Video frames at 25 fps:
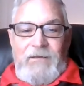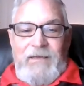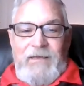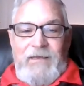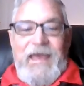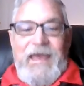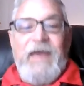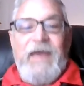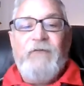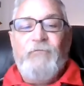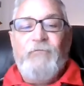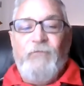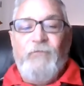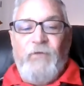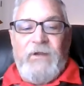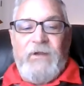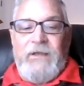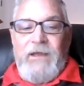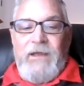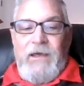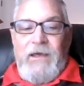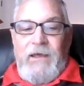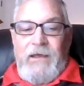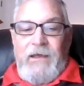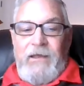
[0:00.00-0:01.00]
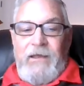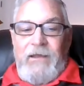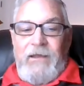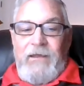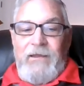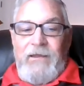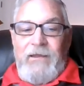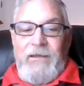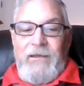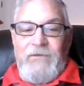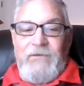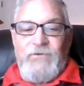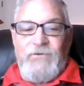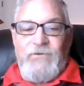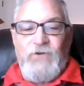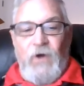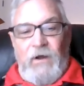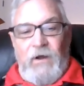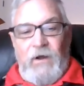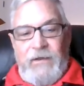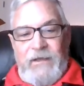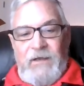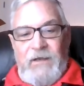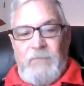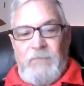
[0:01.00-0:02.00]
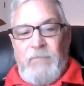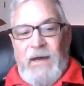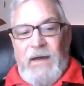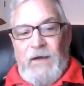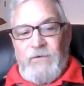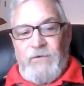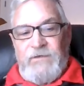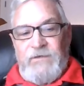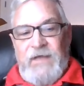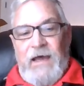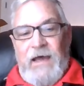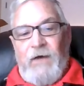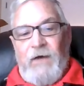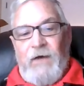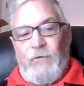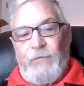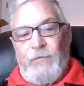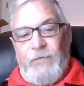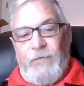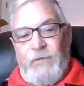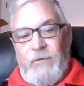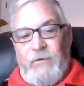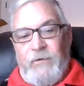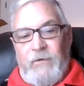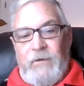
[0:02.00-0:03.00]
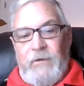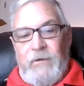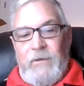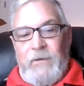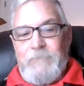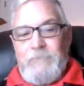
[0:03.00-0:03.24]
Every day talking about Dow Theory.